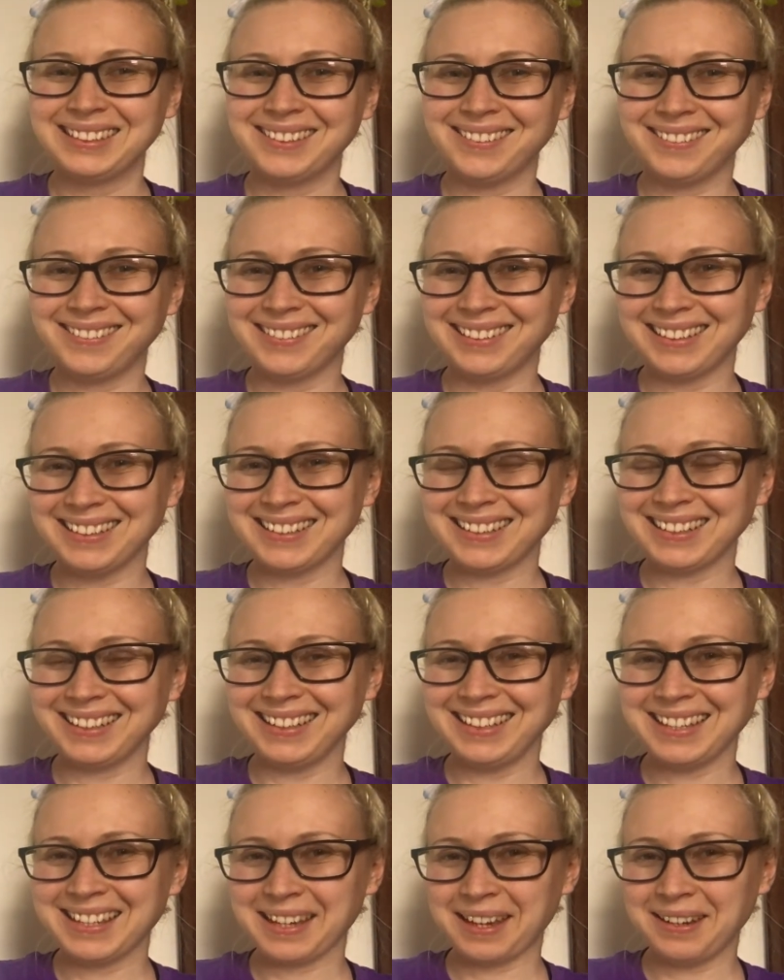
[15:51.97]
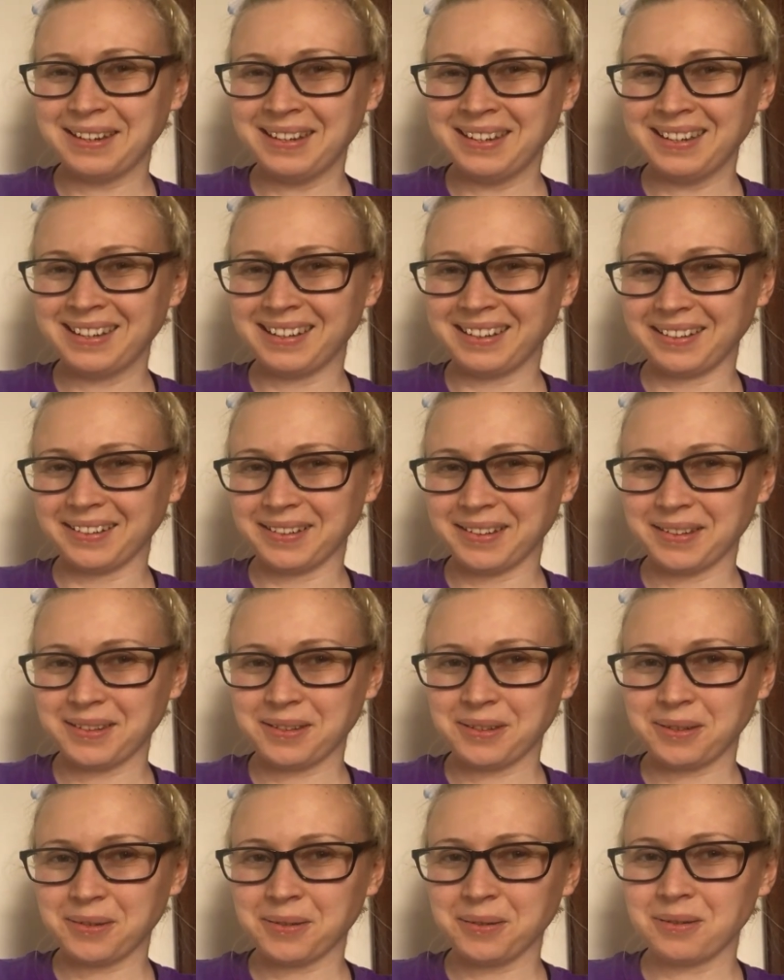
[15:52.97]
What a silly
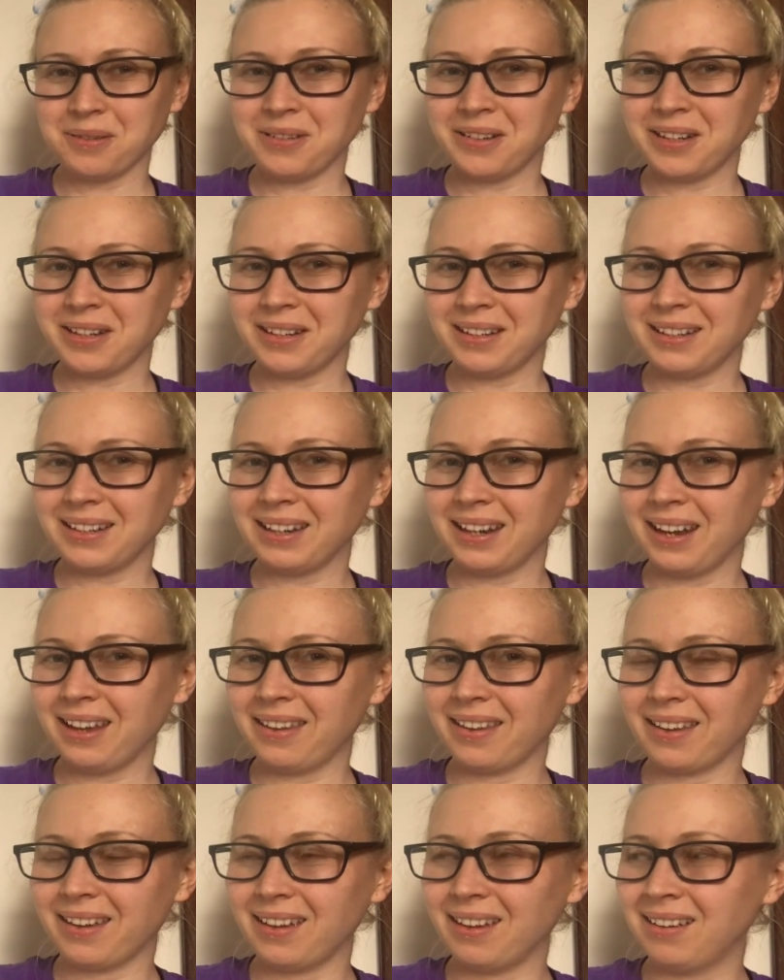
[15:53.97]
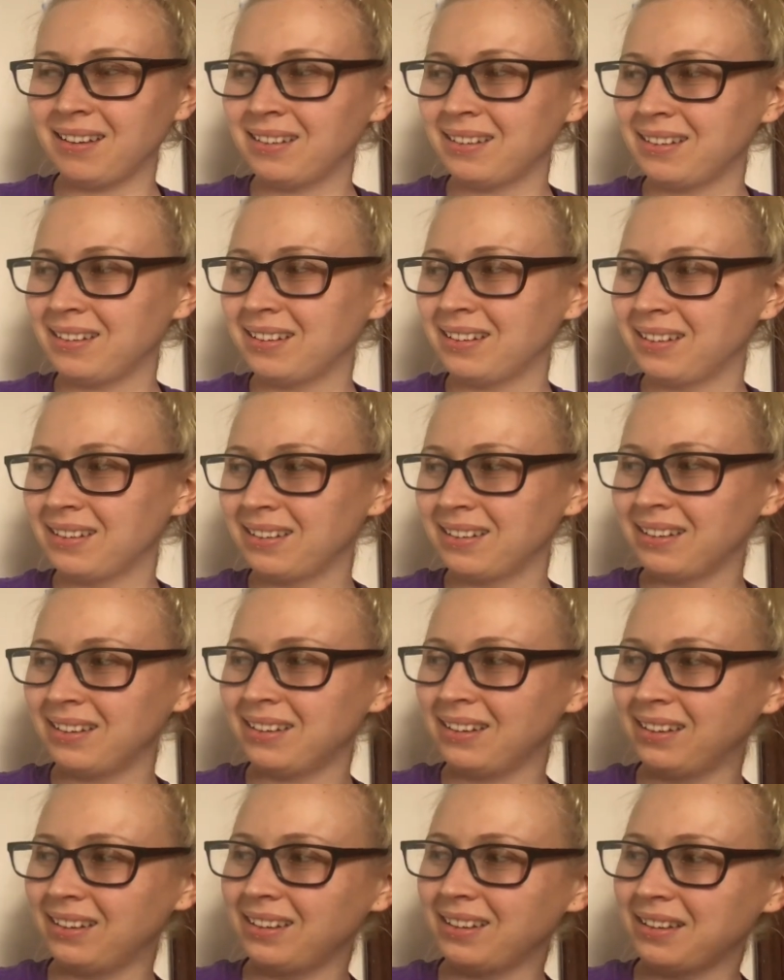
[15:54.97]
sentence. Should we read it together?
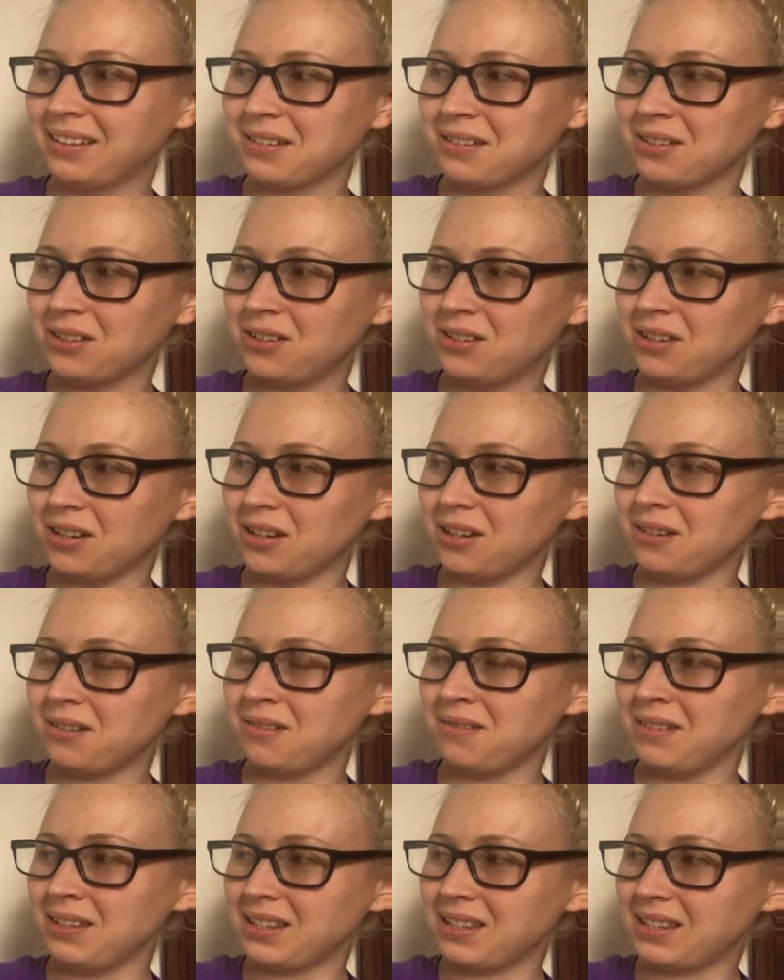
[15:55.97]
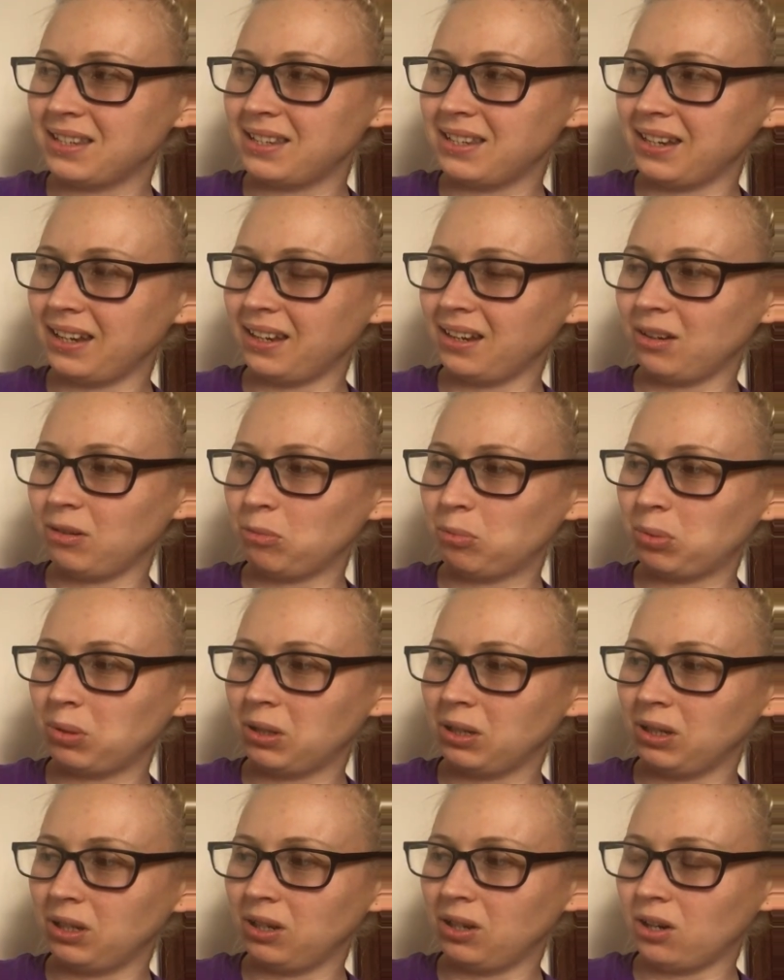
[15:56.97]
Don't dip
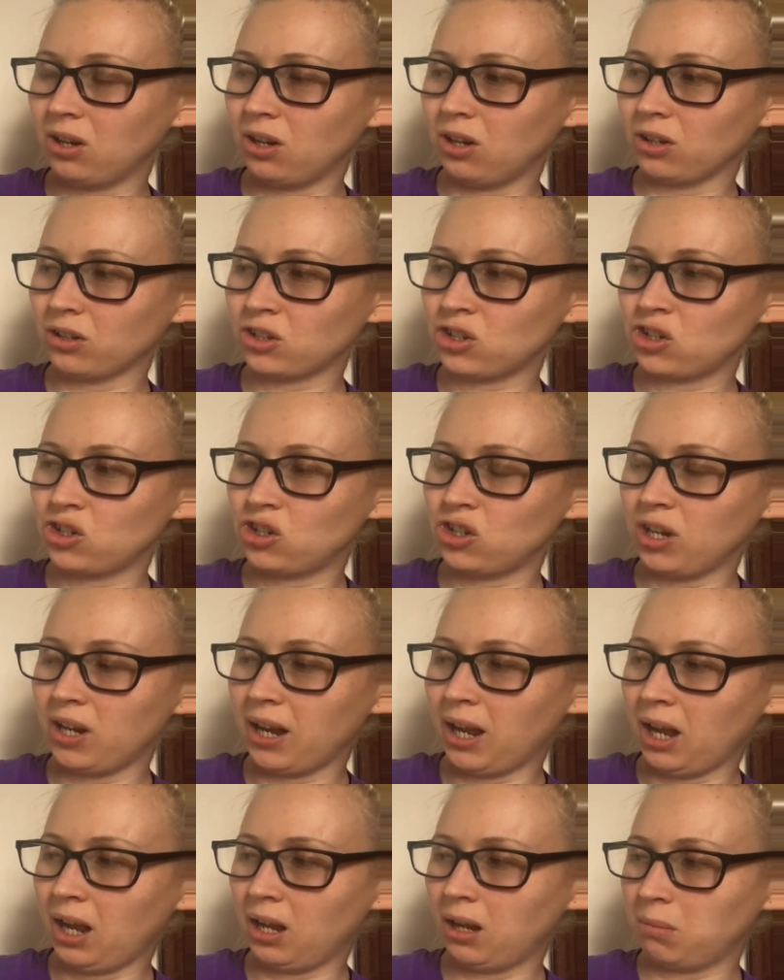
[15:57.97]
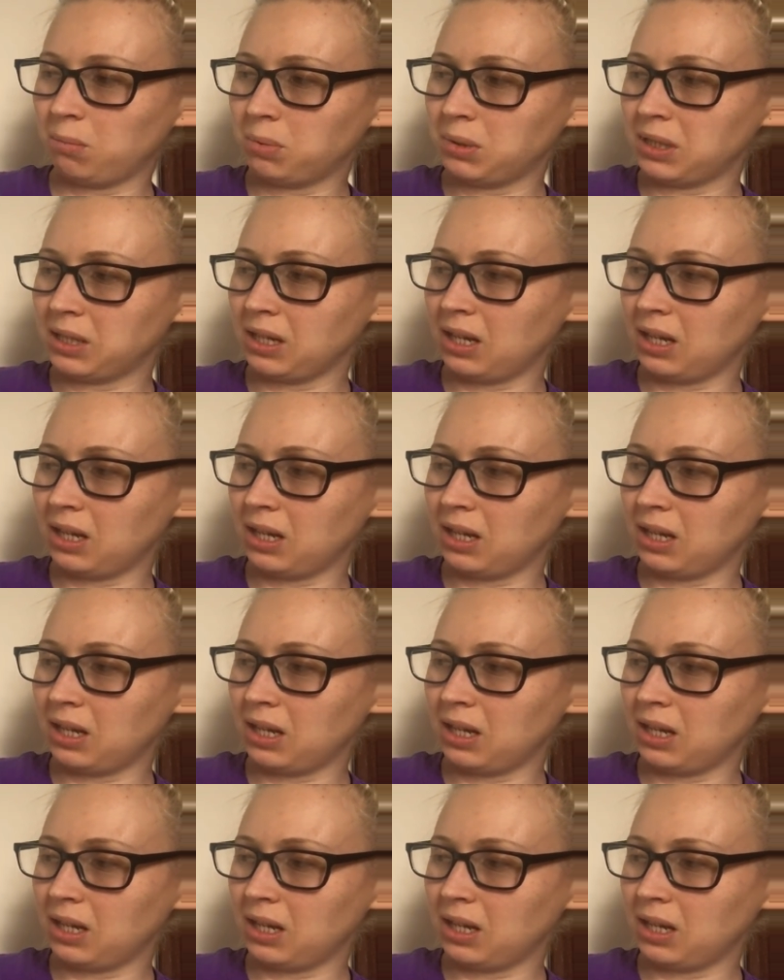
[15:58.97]
your chips